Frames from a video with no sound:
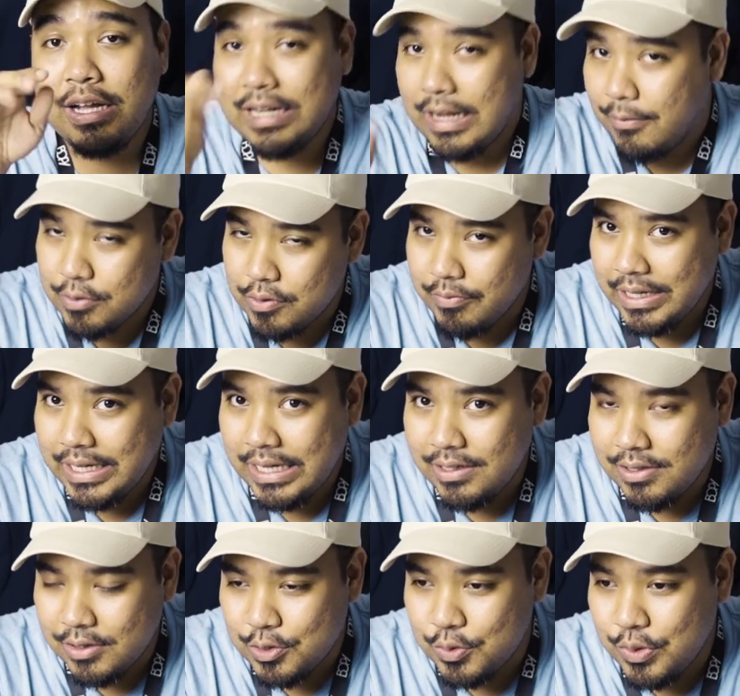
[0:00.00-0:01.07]
Comes with
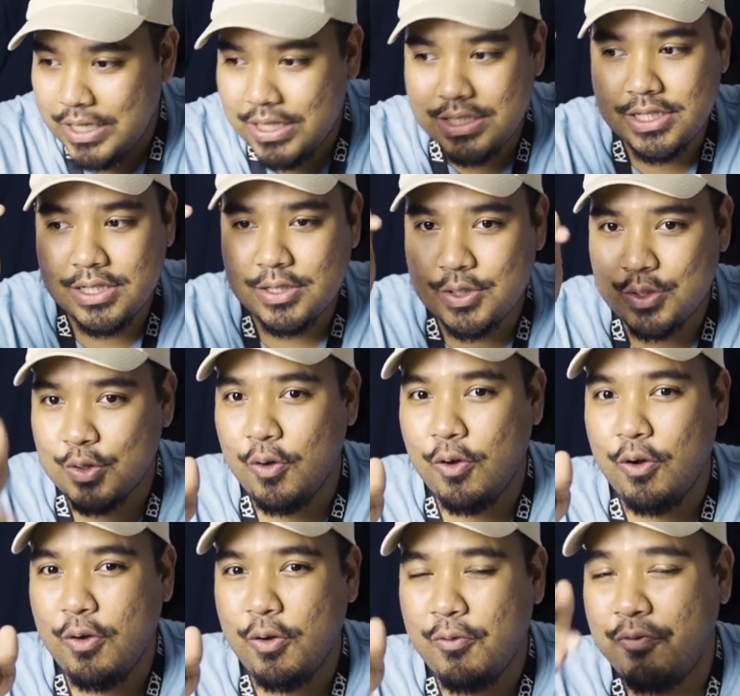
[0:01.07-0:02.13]
mechanical switch,
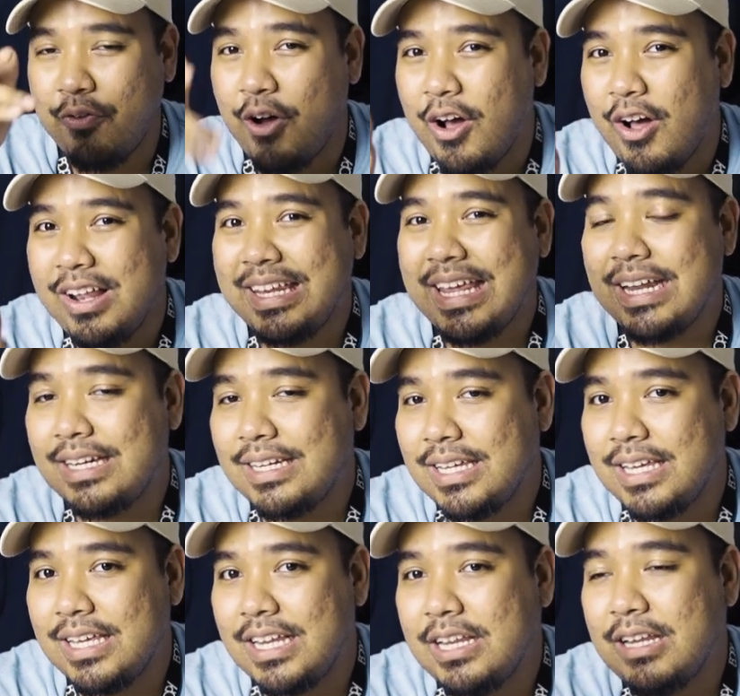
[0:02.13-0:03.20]
so for all that
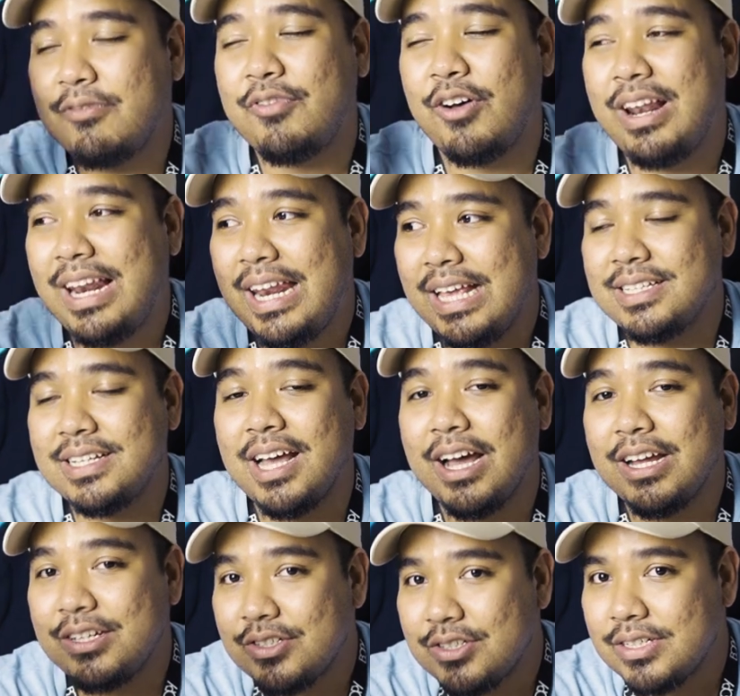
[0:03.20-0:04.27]
deal, for less than
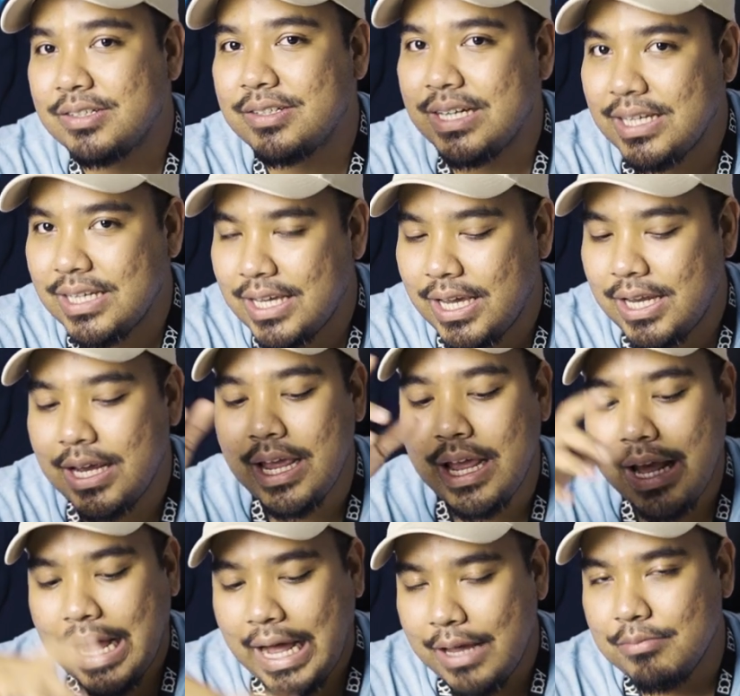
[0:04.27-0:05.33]
100 ringgit,
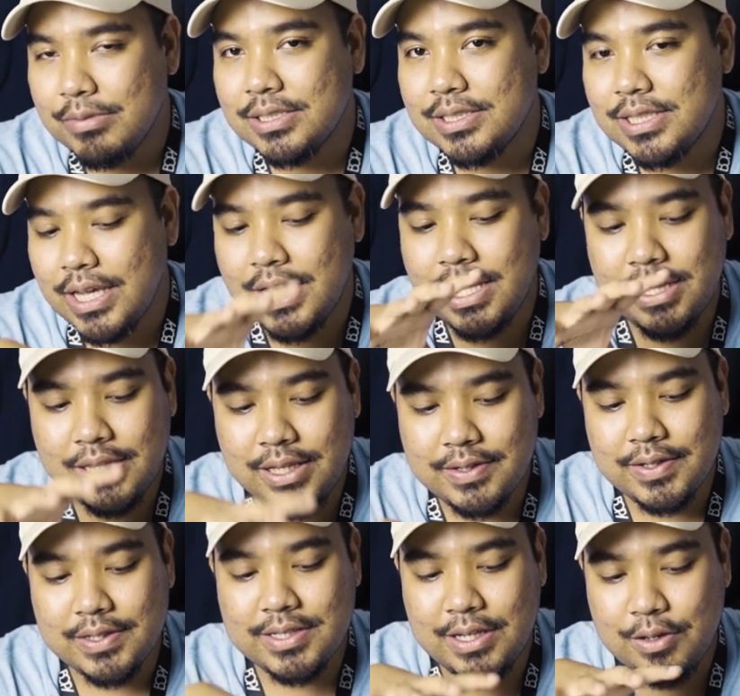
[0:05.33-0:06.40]
I must say
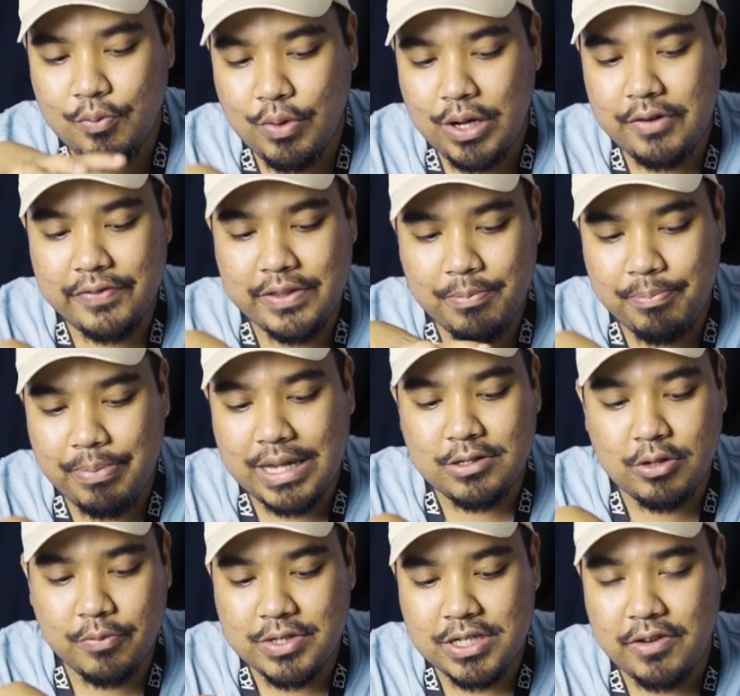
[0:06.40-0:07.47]
this is actually one of the
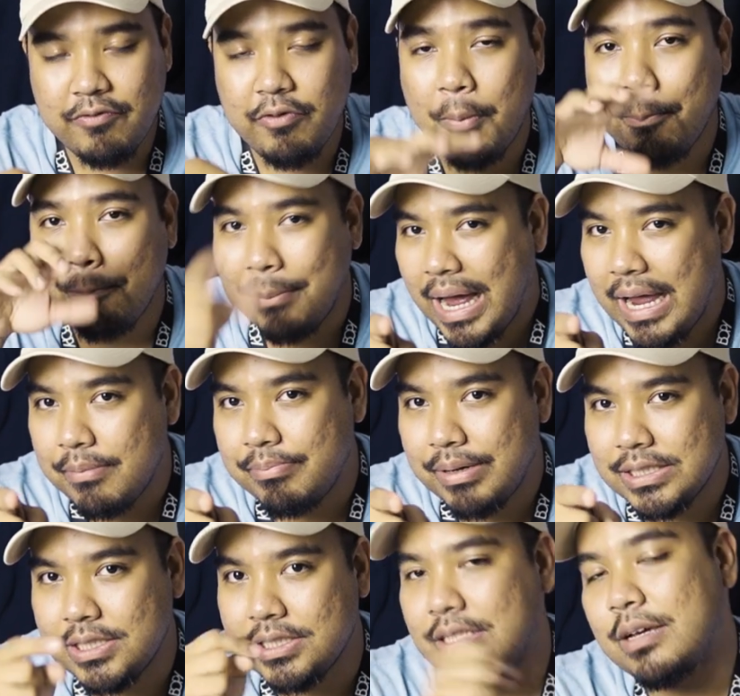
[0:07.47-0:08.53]
best options for my
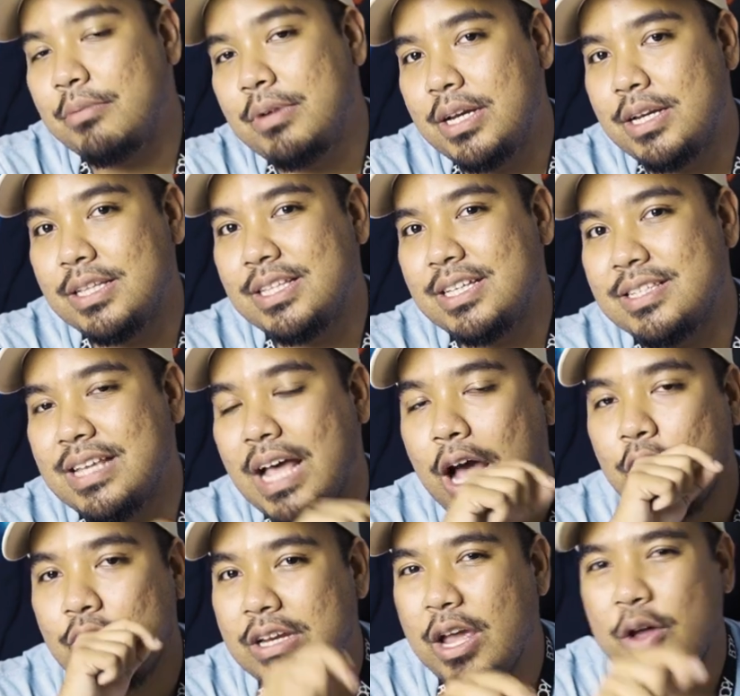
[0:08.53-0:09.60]
budget communities
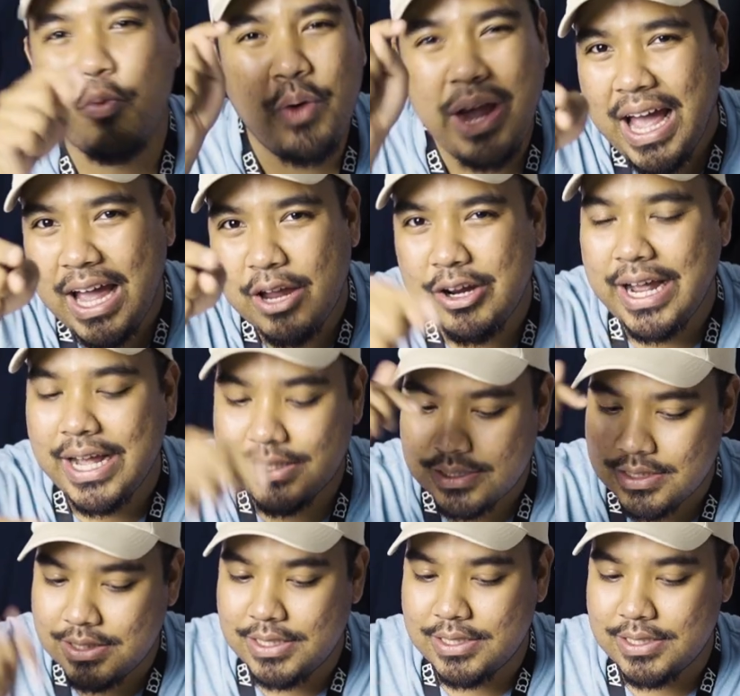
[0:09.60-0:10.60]
out there. Where are you guys?